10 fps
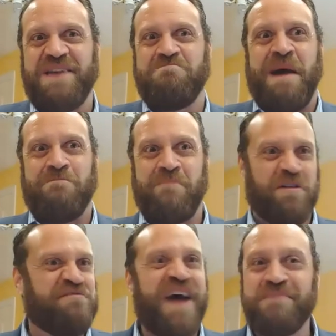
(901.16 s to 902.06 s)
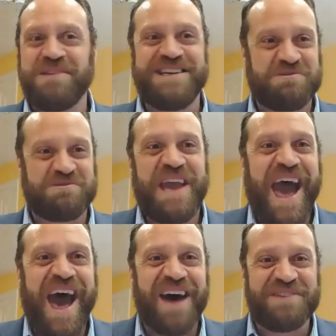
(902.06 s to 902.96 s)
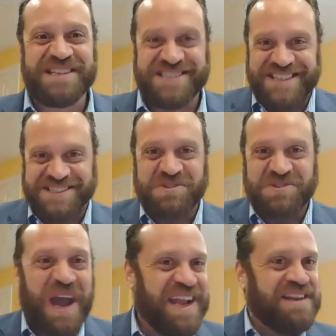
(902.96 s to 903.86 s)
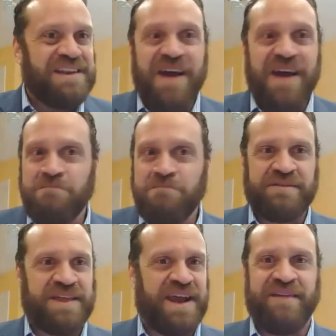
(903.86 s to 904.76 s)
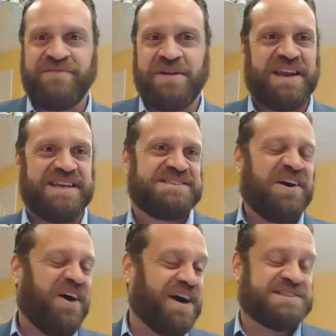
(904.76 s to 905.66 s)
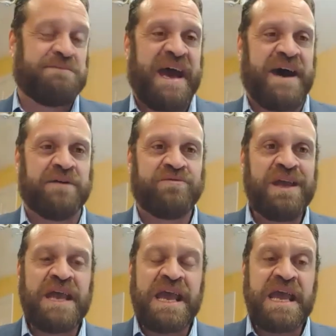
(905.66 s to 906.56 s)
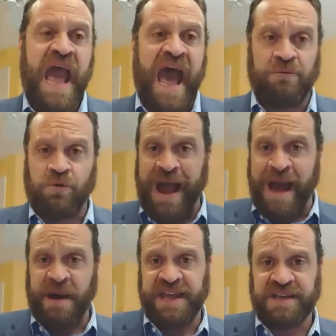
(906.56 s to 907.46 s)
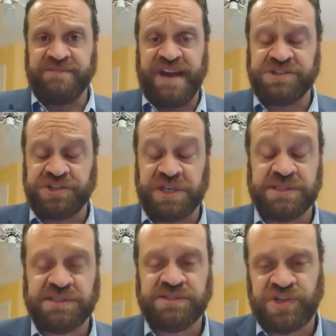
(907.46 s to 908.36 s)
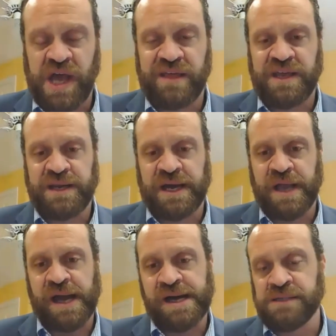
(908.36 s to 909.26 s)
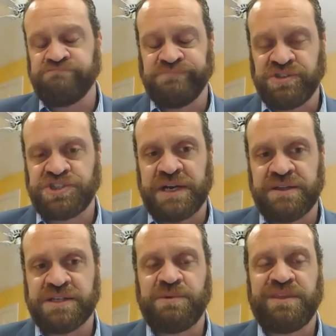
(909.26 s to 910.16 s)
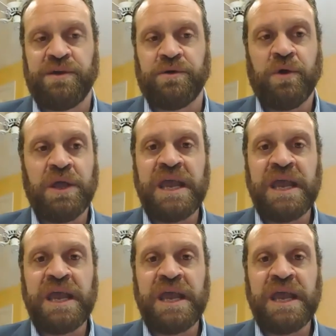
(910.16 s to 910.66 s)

member families we have. It's this great number that everybody talks about. At rabbi conventions, Jonathan, I'll share this with you,